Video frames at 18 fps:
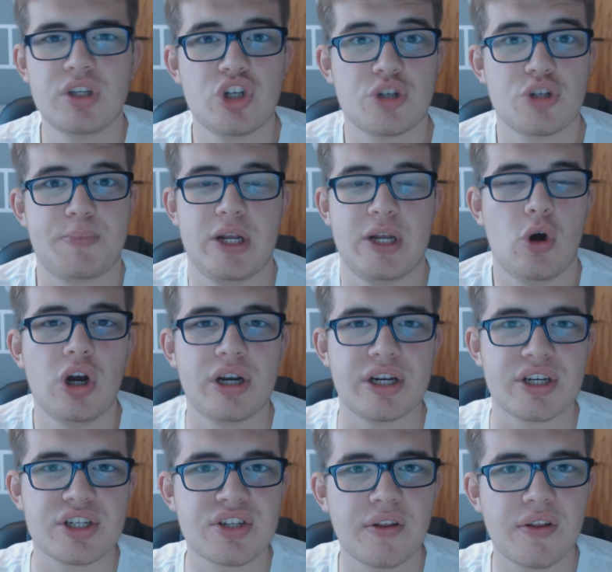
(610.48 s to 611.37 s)
Just being
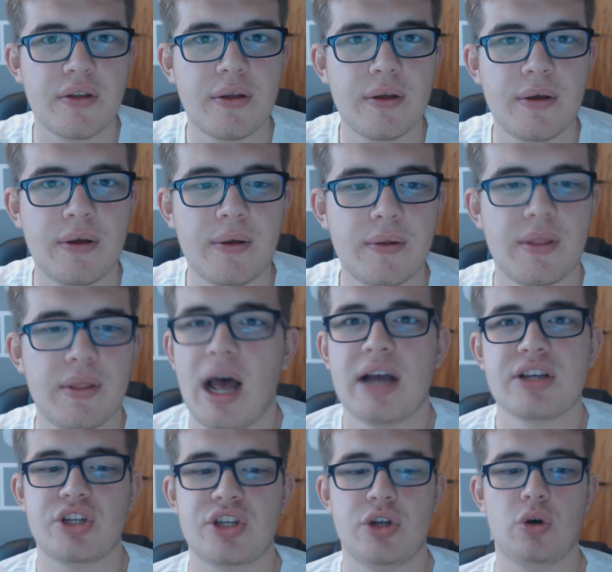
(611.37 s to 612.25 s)
honest.
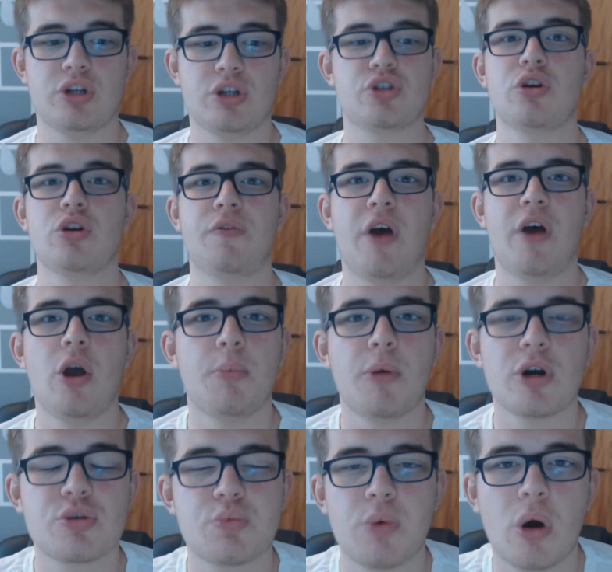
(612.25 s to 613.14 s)
That is the honest truth.
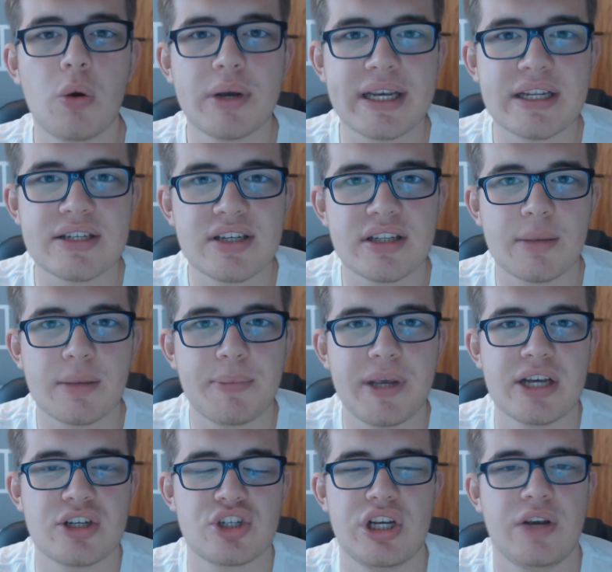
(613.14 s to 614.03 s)
How much will we concede to
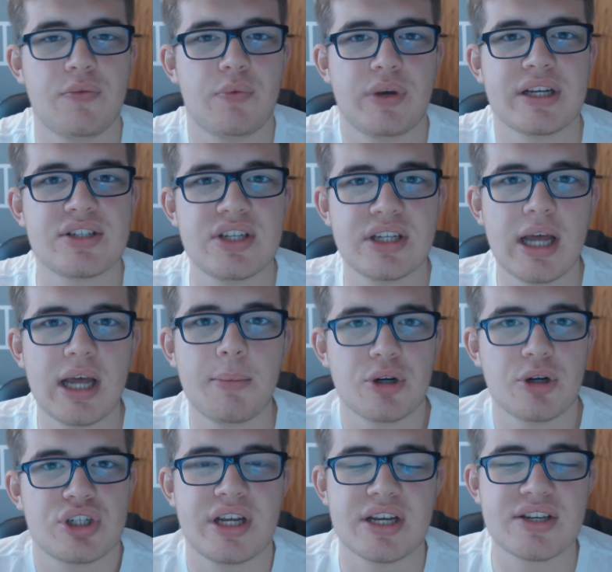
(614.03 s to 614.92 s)
PSG if we concede
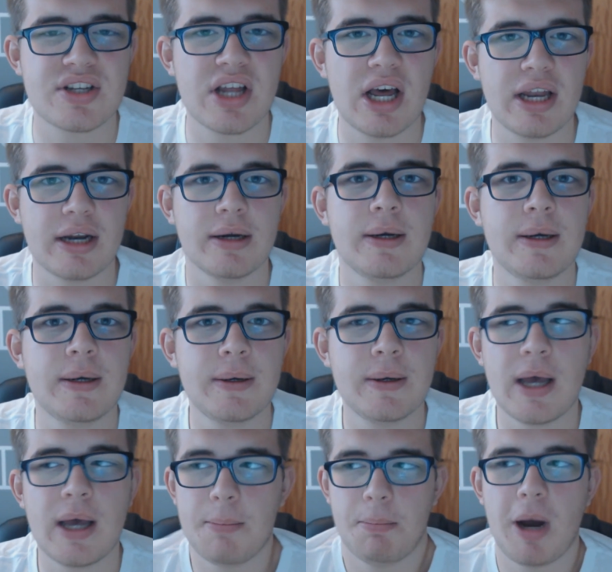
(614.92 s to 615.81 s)
that much to Astana
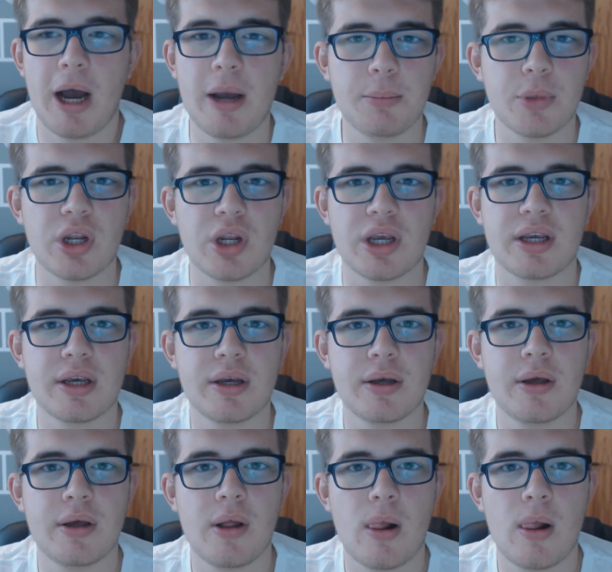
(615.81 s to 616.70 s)
and Bayern Munich?
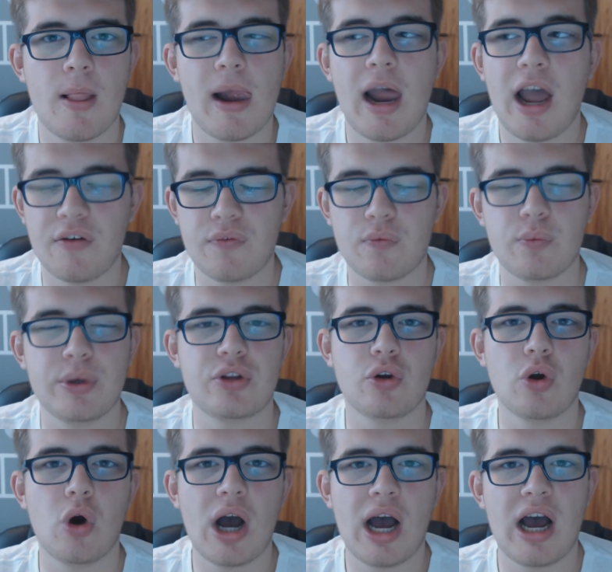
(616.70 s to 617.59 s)
if we
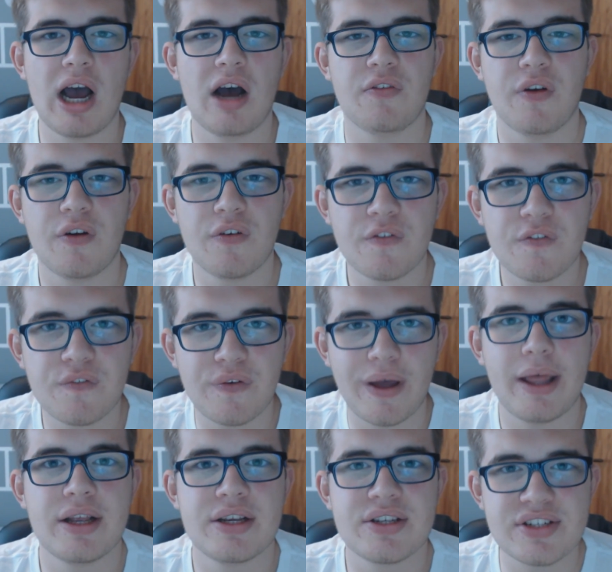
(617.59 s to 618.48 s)
do not have
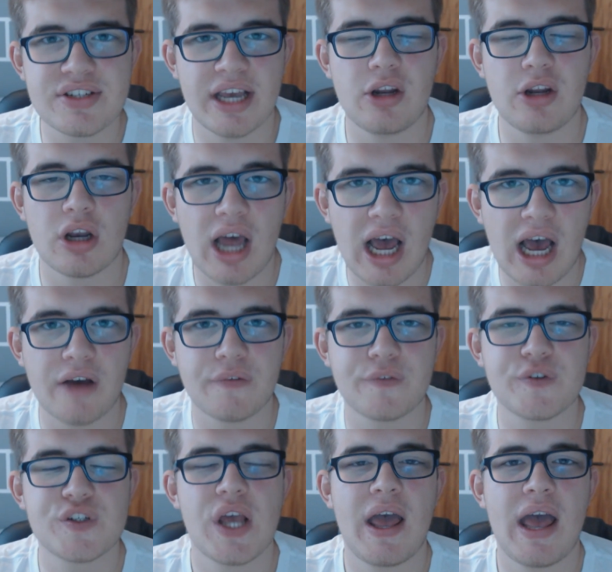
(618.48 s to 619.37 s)
fit centre
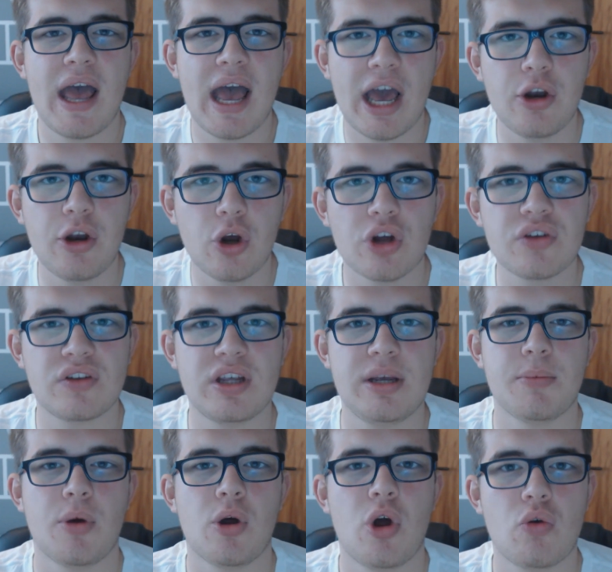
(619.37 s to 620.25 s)
halves in our
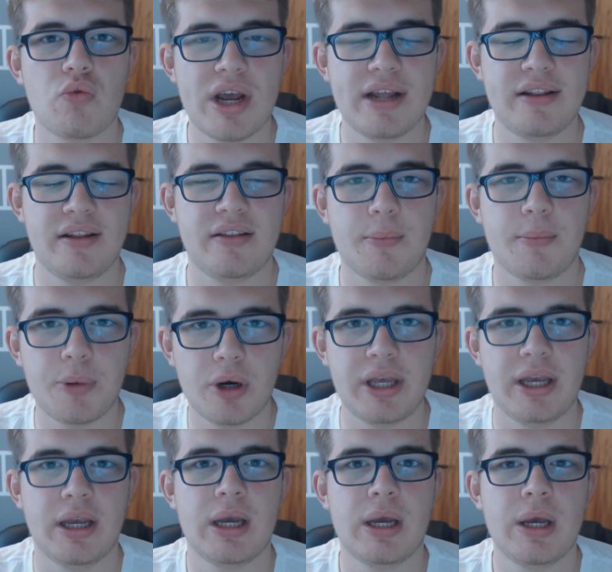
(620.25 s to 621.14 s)
team ready to
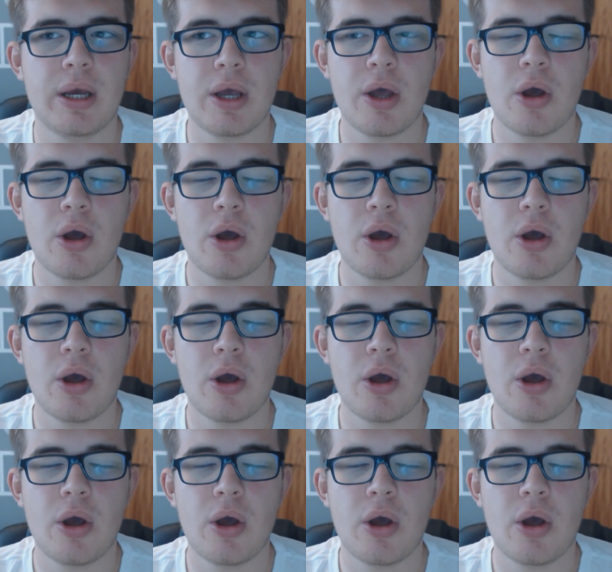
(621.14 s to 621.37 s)
play.